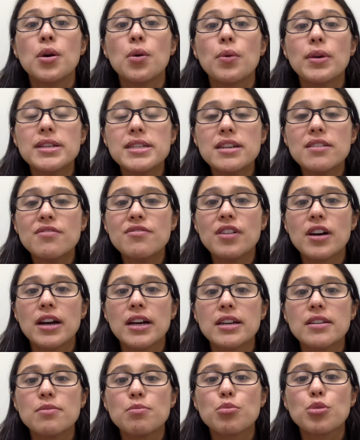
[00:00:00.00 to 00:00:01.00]
We did
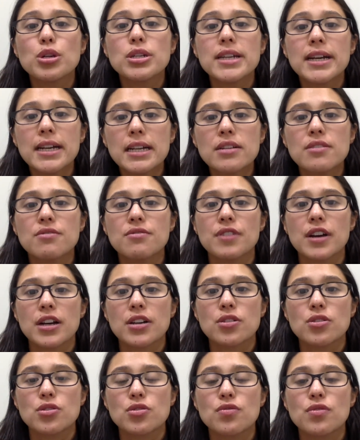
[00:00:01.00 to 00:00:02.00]
find protective
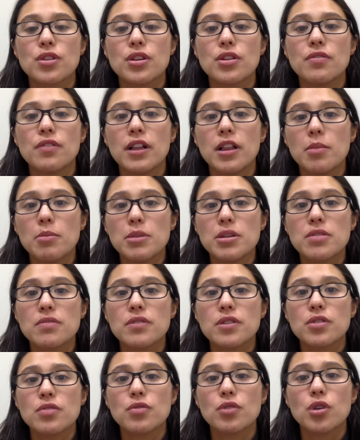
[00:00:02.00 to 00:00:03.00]
factors for the development
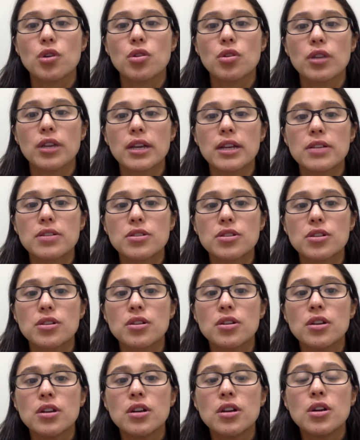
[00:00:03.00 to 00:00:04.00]
of interval colon cancer,
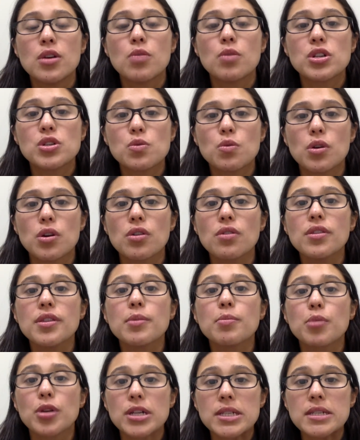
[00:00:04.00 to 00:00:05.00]
which were
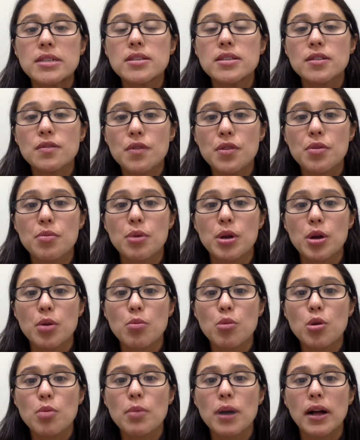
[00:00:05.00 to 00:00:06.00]
the presence of 3 or
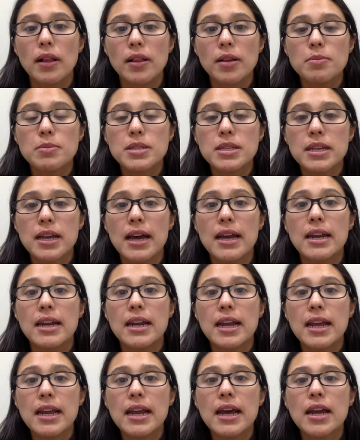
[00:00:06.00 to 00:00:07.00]
more polyps and
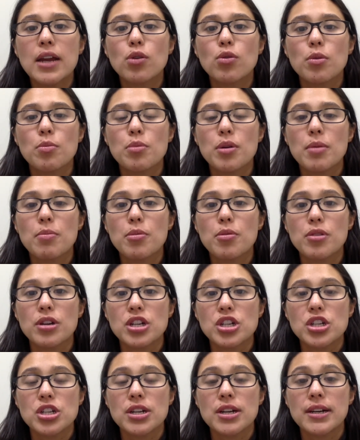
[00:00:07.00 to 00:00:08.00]
an inadequate
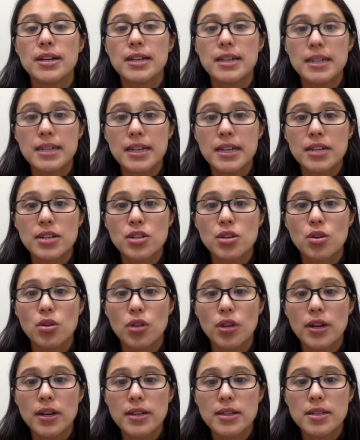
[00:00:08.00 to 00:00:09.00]
preparation on index
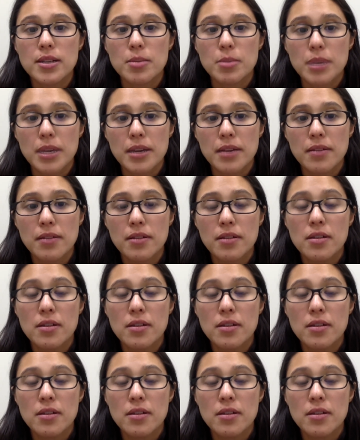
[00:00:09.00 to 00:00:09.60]
colonoscopy.